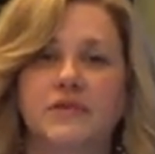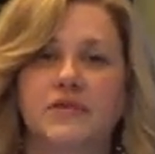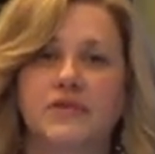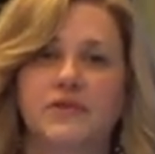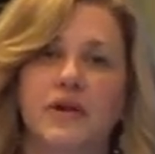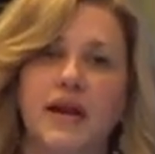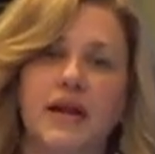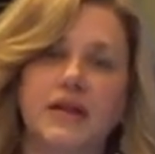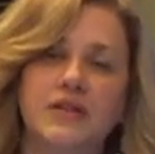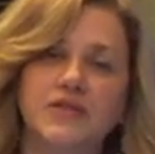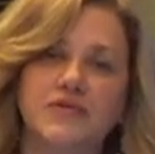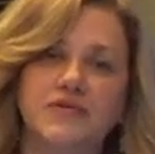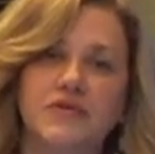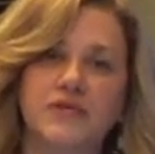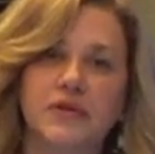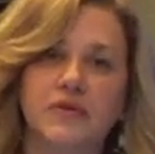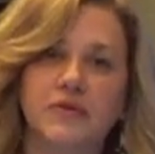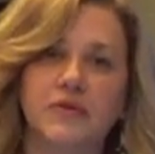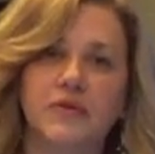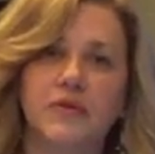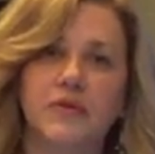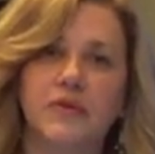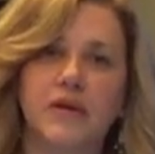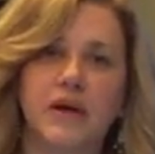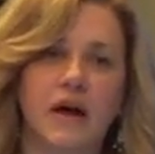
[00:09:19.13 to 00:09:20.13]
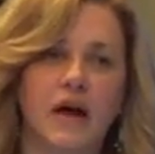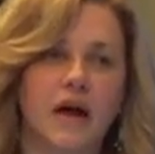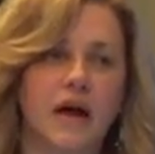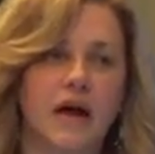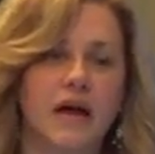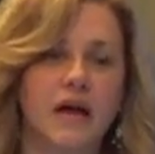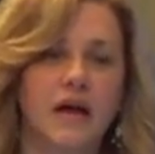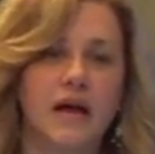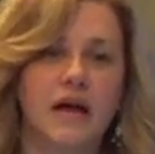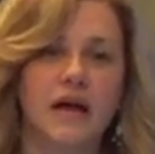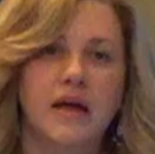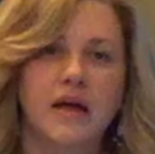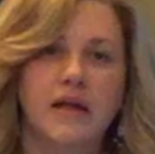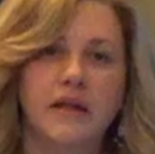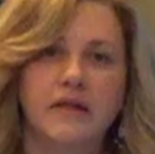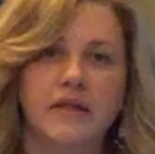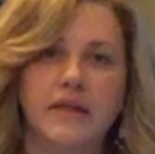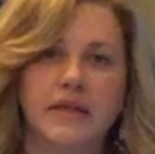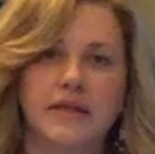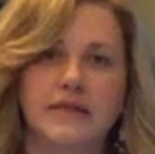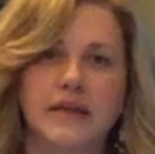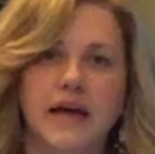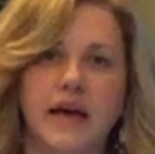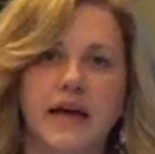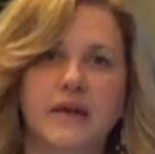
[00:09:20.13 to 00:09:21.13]
transfer
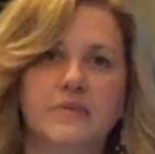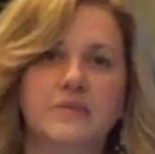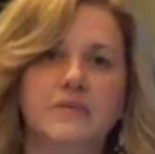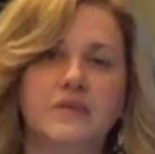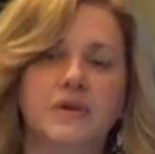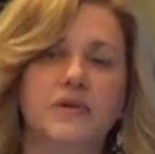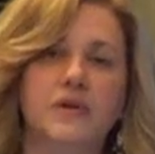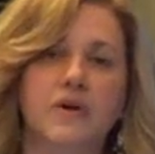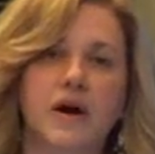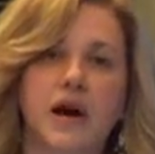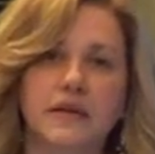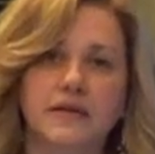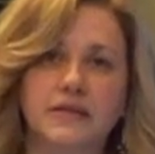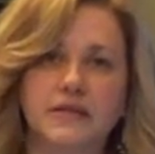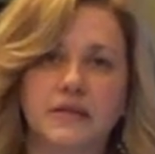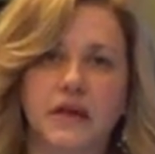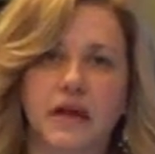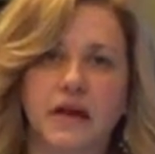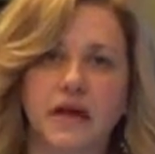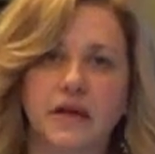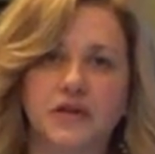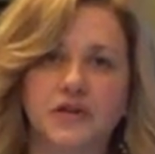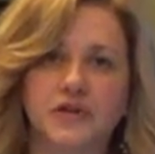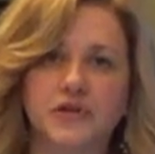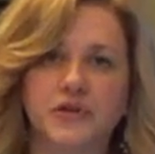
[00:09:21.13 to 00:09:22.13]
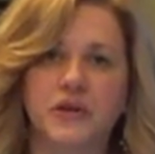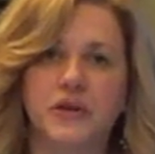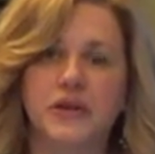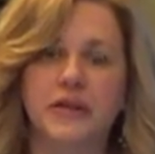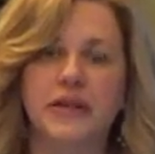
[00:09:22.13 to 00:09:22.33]
these items across the country.